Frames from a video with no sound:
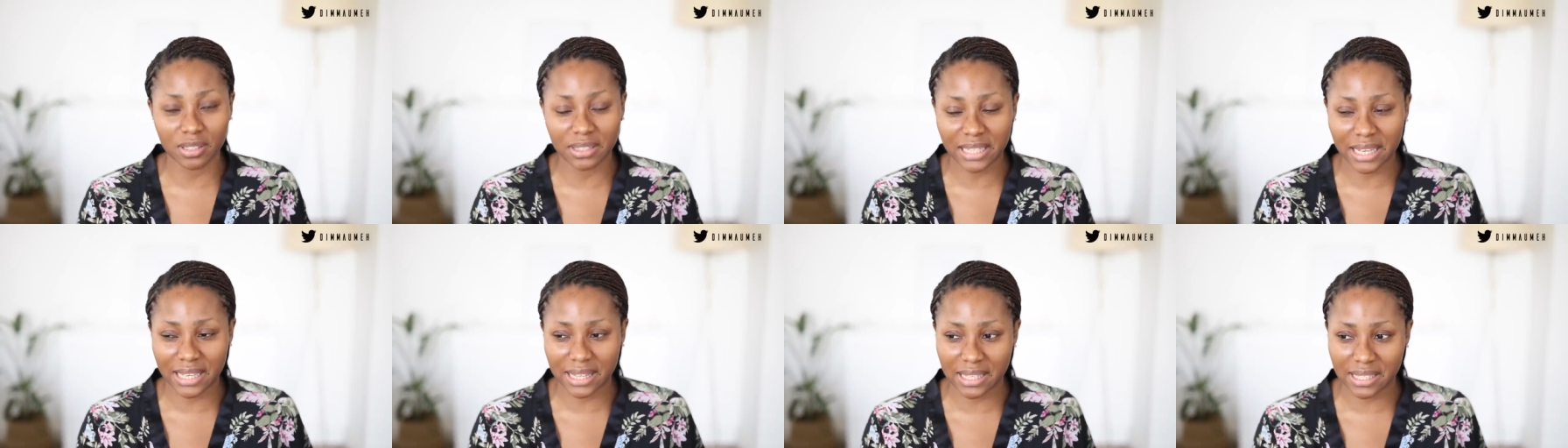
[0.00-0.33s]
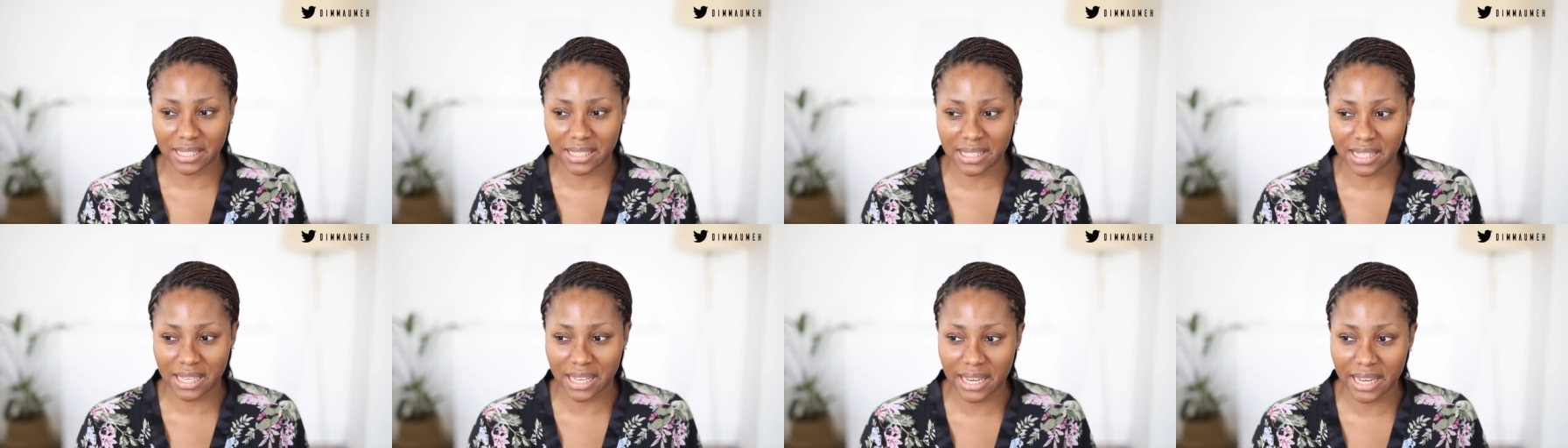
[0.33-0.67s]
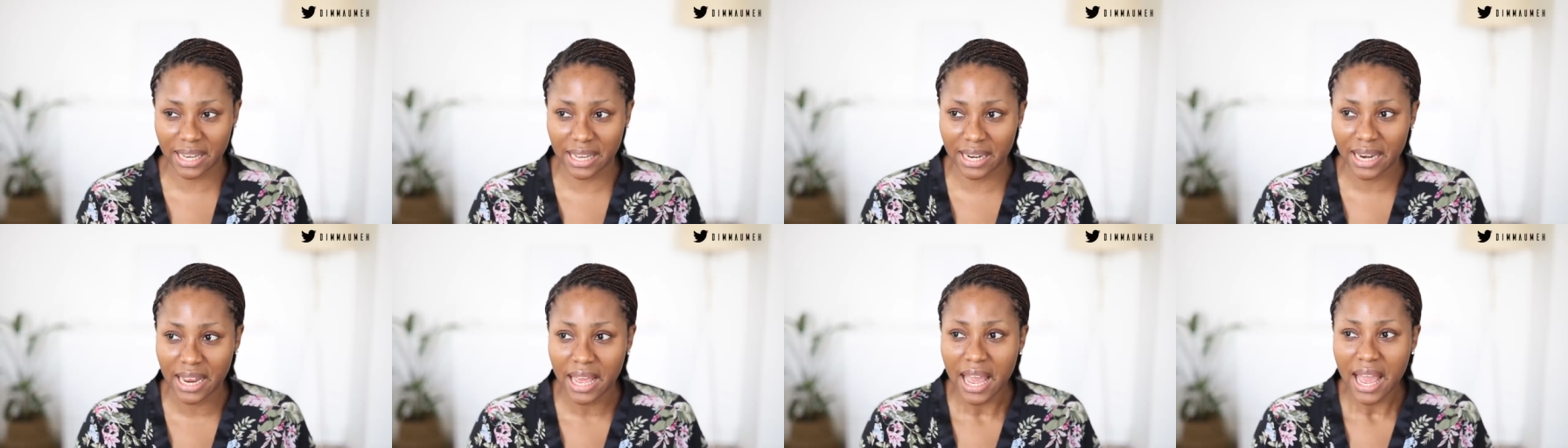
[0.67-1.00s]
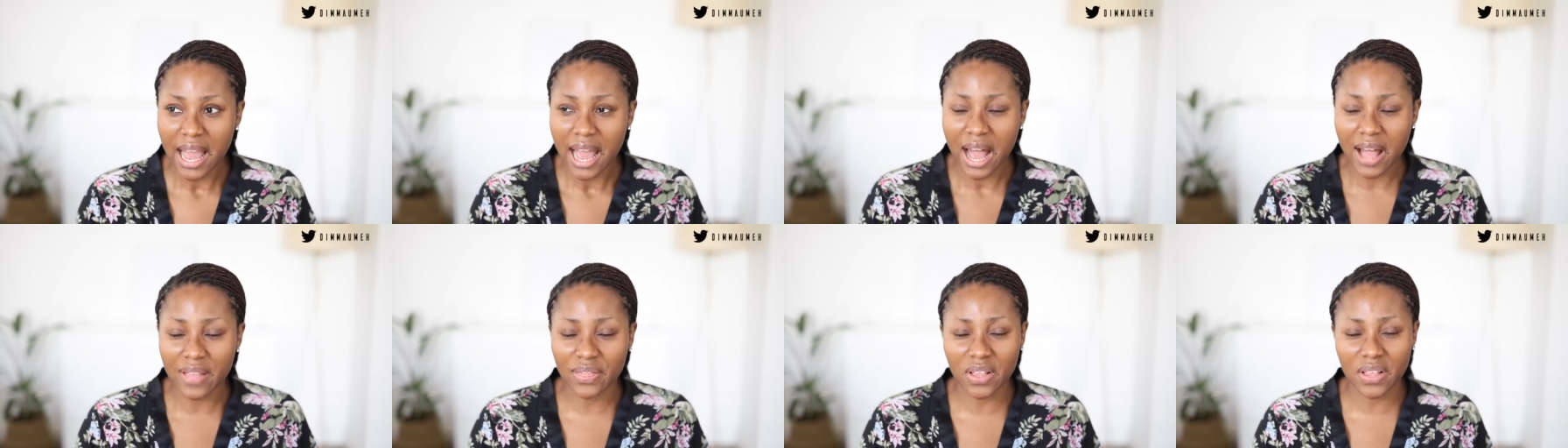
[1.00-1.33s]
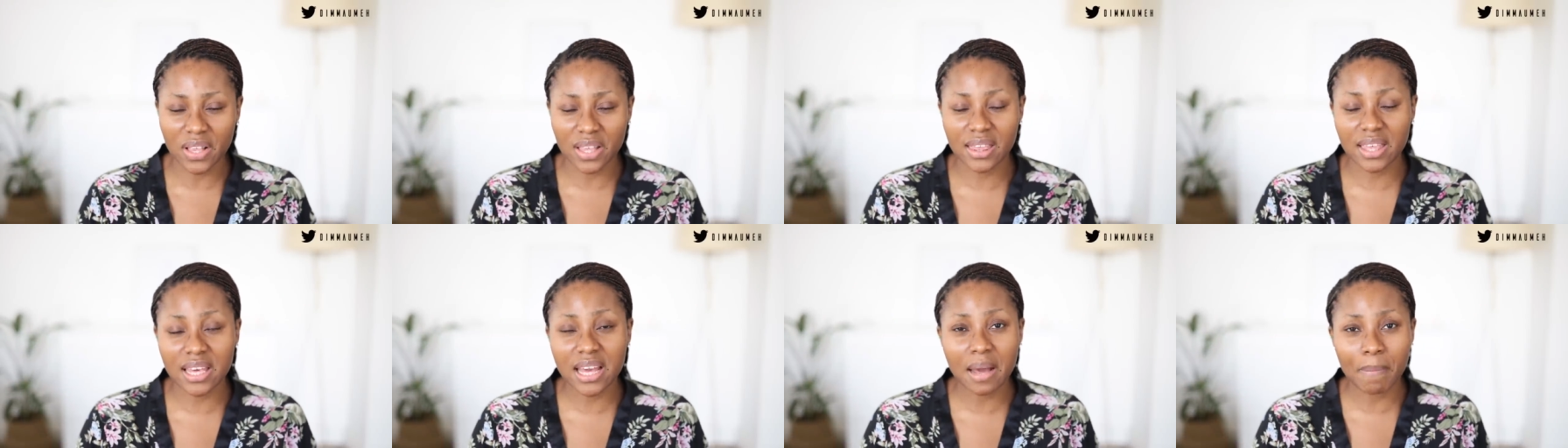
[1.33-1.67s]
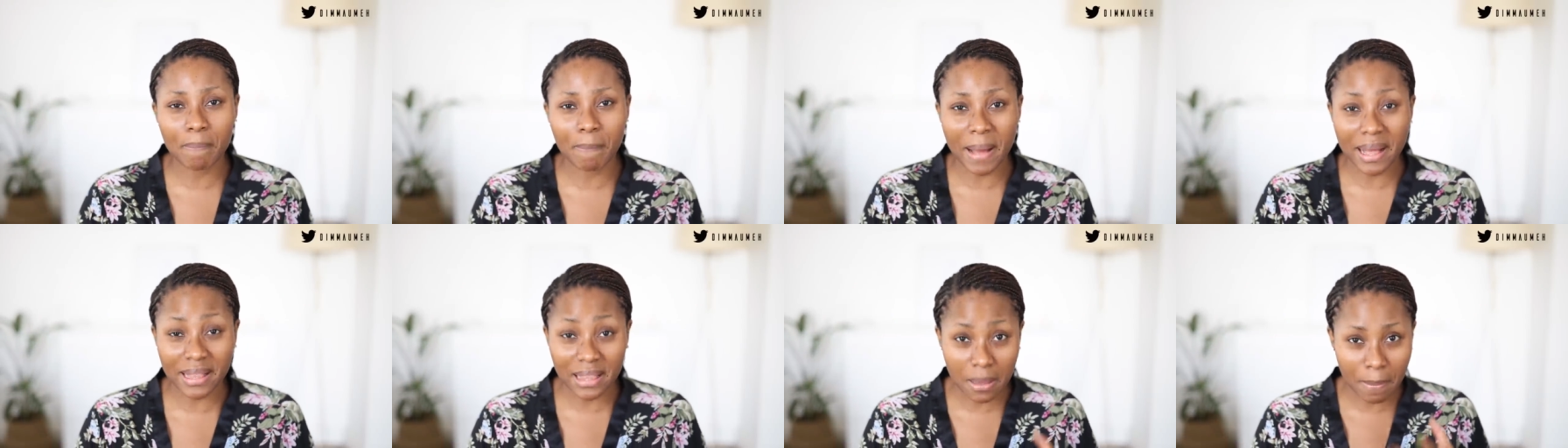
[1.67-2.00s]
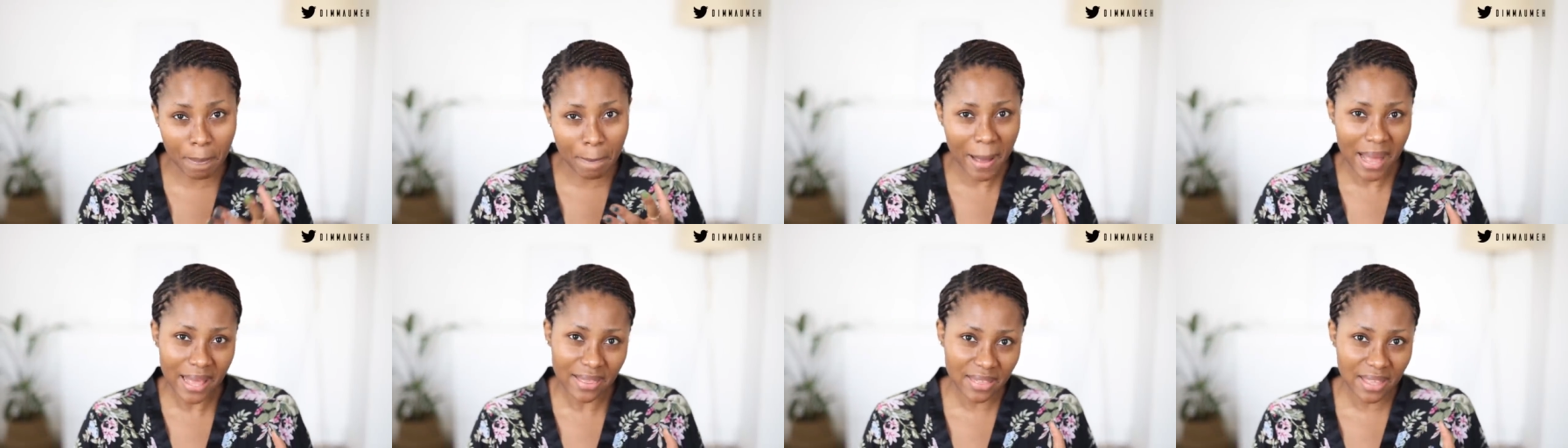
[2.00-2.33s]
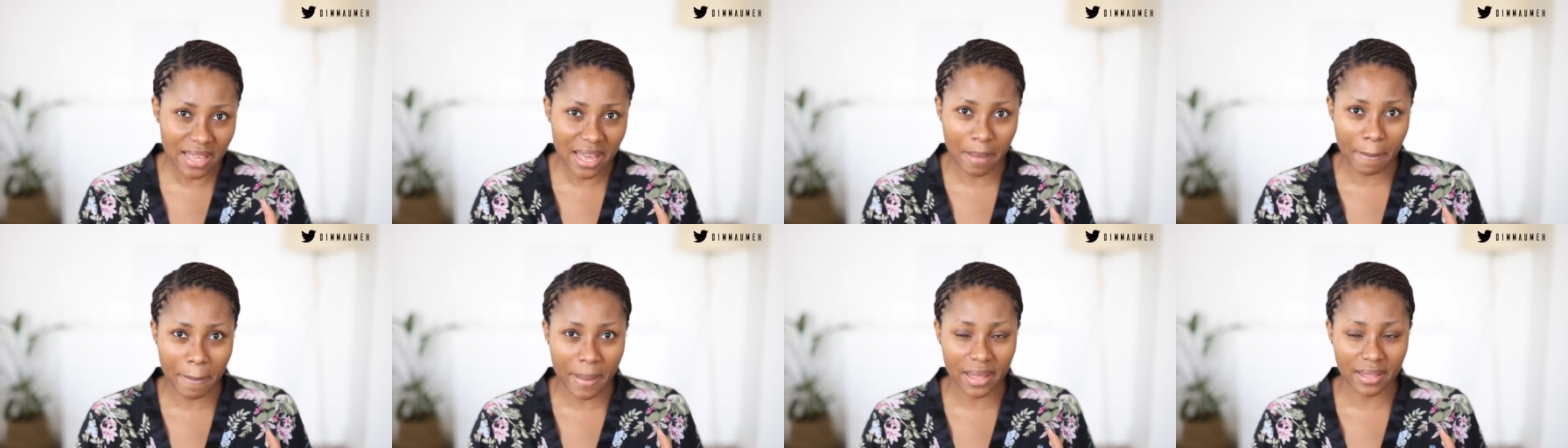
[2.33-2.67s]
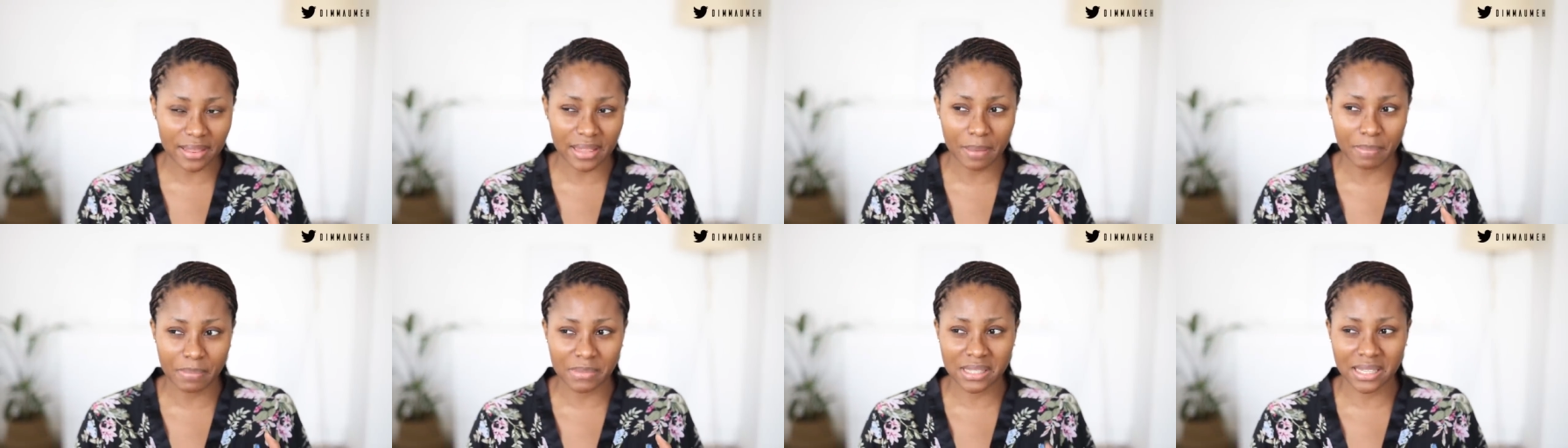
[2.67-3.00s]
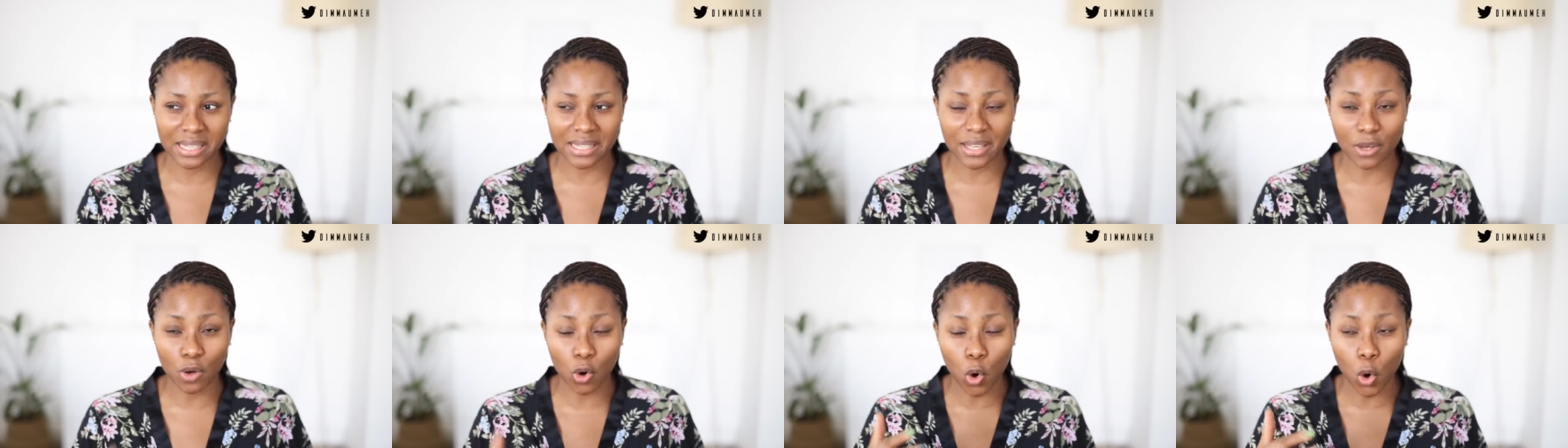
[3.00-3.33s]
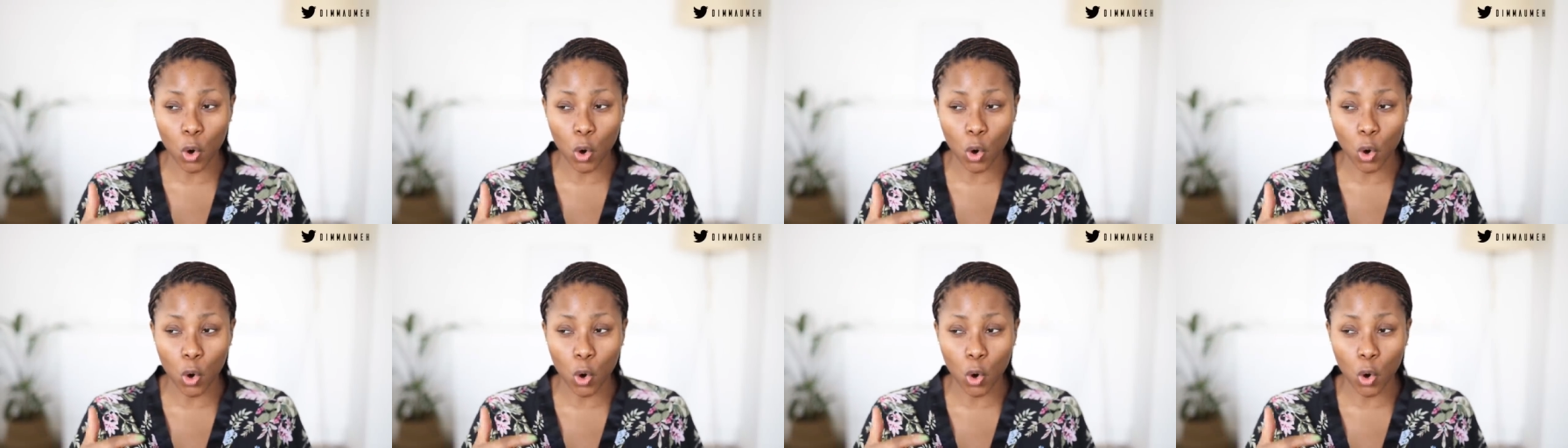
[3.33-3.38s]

under the skin. And then the thing about the bad thing about them is that they